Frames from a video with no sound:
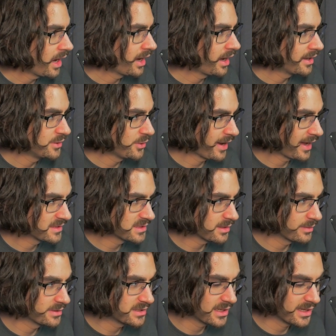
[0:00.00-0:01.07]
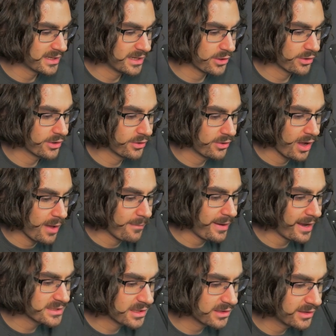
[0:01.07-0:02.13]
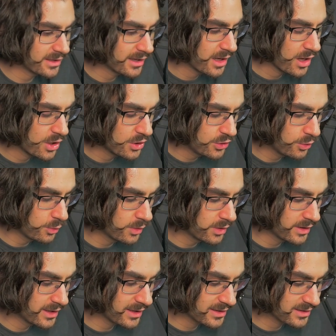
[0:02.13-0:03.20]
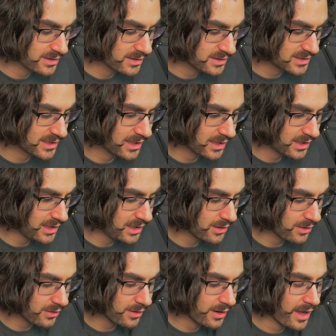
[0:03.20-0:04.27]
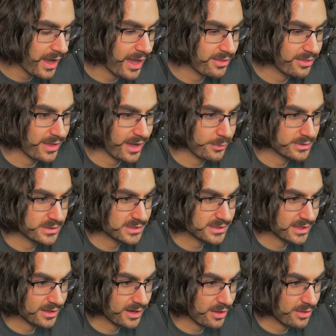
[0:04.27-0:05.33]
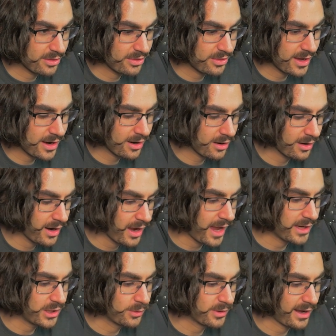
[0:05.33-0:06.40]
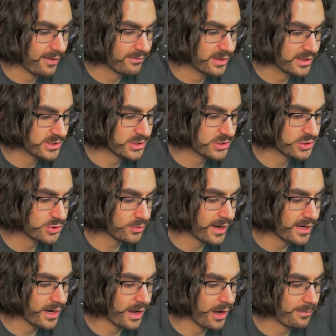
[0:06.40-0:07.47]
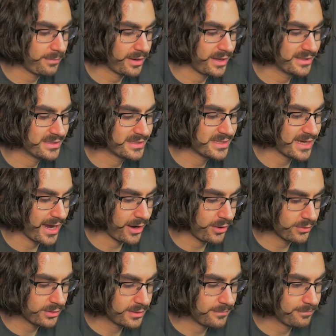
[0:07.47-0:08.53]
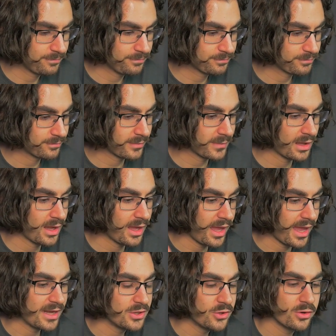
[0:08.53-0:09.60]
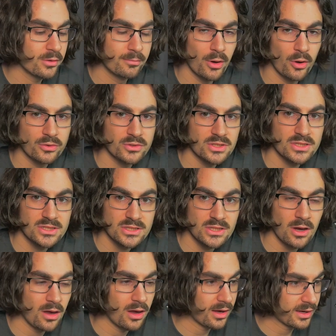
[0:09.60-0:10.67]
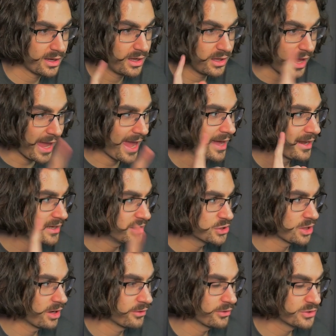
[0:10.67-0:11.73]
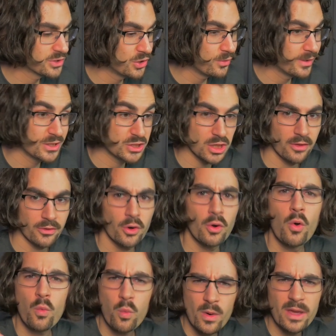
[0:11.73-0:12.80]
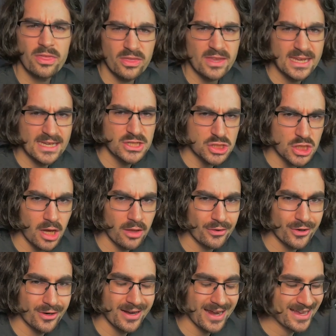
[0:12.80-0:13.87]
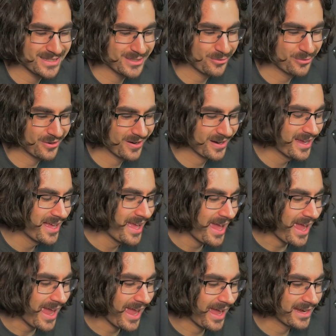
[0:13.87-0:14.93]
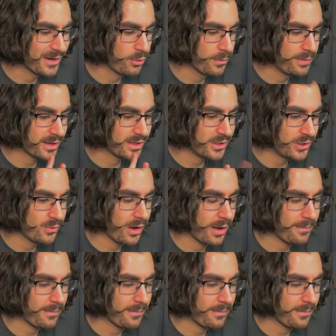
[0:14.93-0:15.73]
and you had someone sitting near you, basically you would sit here and they would sit there, and you would have this straight up and down, and you could both just talk at each other, to each other, with each other, as it were, and it would pick you